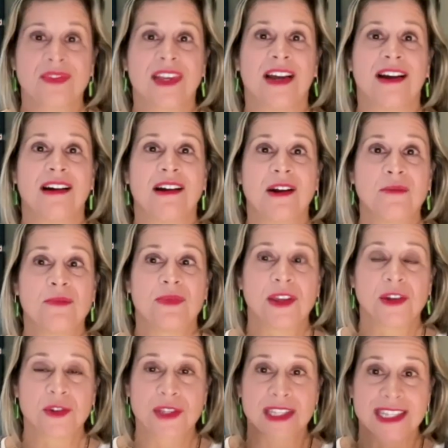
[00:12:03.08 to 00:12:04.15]
Uh,
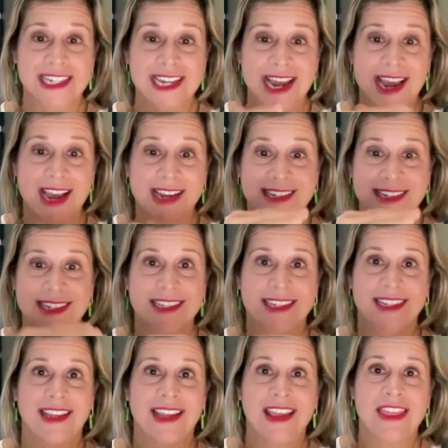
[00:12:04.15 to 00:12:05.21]
they're stacked
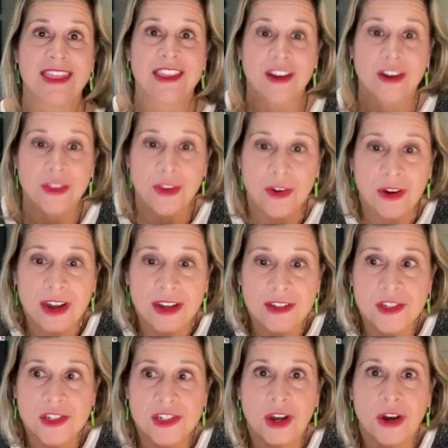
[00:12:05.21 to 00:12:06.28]
in there, they're
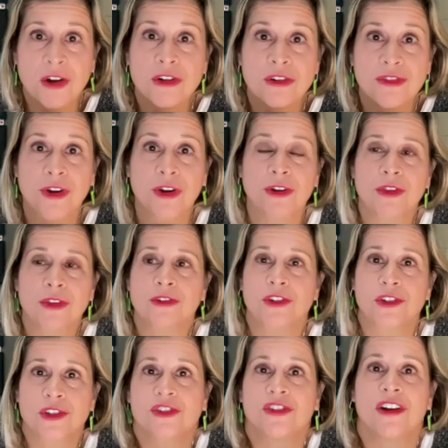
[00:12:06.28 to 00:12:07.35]
hunched over, they're
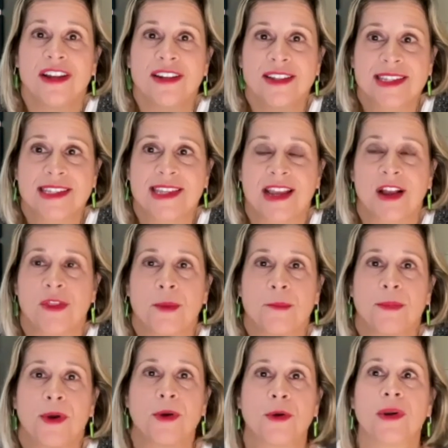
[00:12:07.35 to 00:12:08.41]
just trying to stay on the
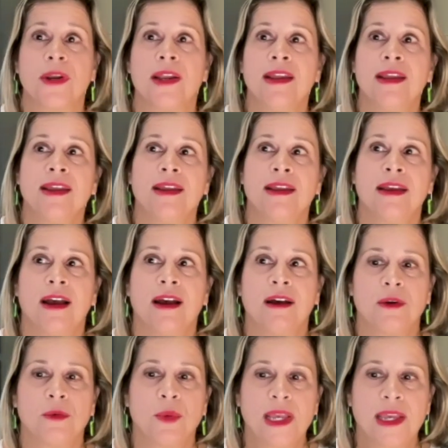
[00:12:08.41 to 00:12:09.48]
boat.
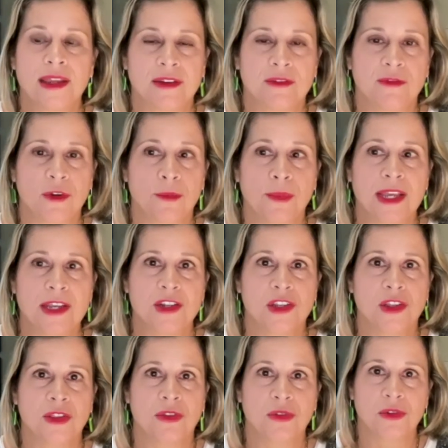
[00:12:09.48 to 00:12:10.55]
Uh, we get
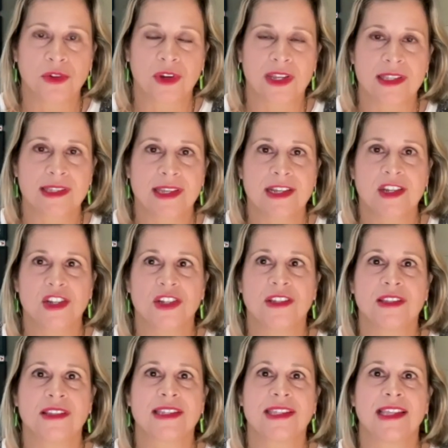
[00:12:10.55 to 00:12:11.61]
information through
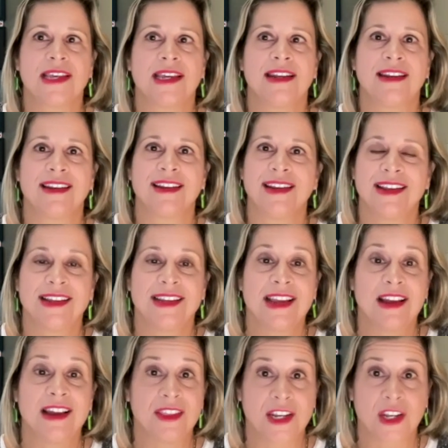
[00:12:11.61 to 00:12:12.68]
translations that,
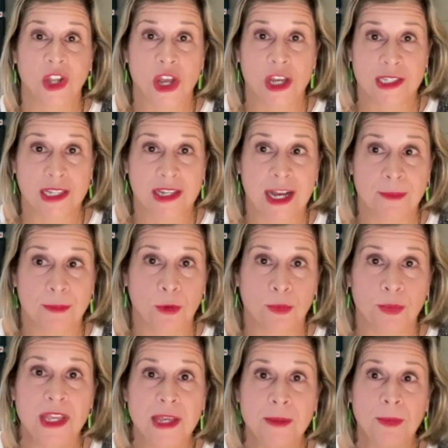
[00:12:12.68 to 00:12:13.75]
yeah, they'd lost a couple
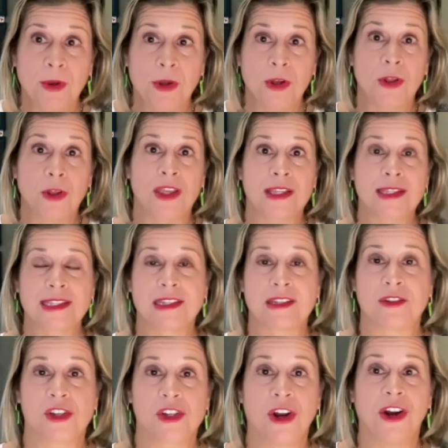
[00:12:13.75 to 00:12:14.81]
people, they'd seen
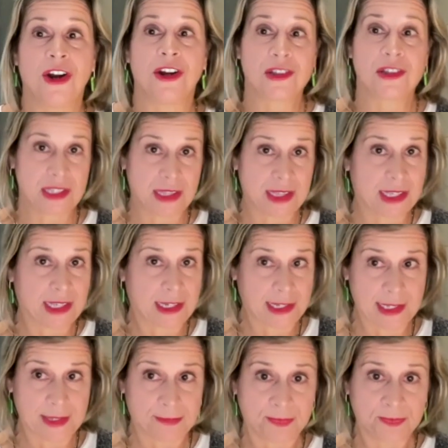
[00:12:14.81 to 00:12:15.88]
sharks and
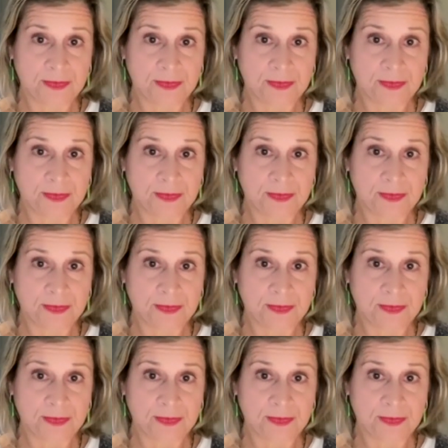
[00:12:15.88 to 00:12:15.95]
things.